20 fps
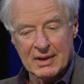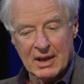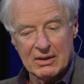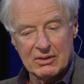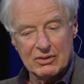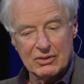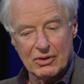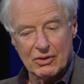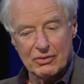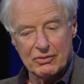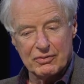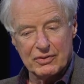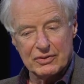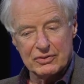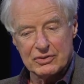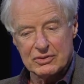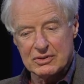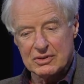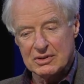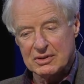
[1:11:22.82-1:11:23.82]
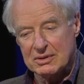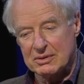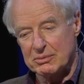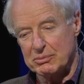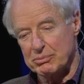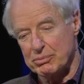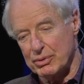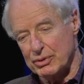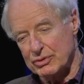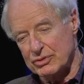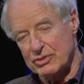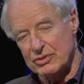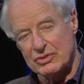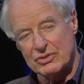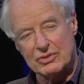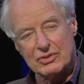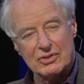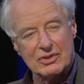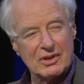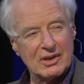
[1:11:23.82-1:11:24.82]
you know, visiting prisons
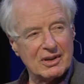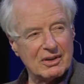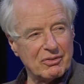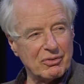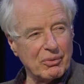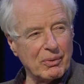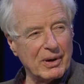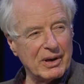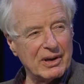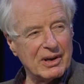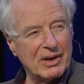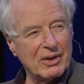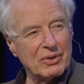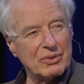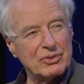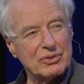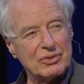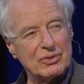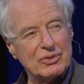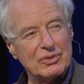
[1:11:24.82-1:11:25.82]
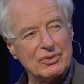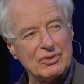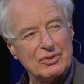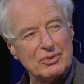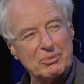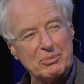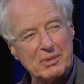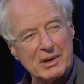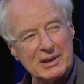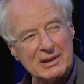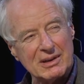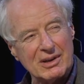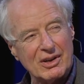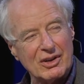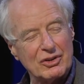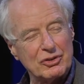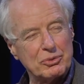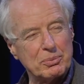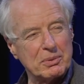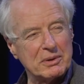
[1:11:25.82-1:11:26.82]
and halfway houses and mental
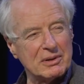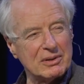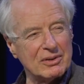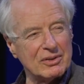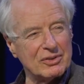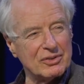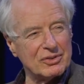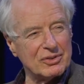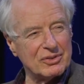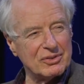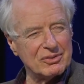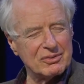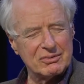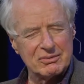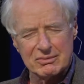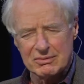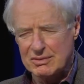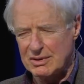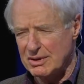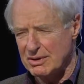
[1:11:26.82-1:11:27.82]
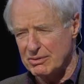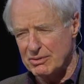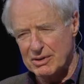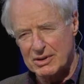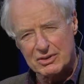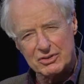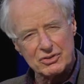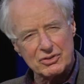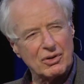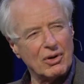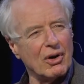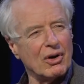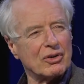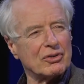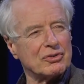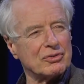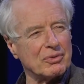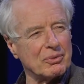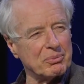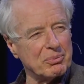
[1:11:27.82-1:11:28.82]
hospitals and hearing talks
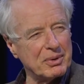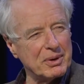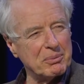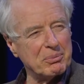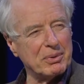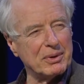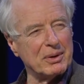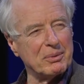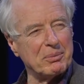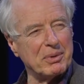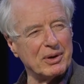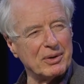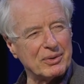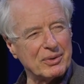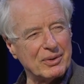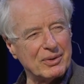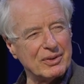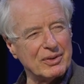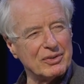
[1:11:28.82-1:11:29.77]
from people about all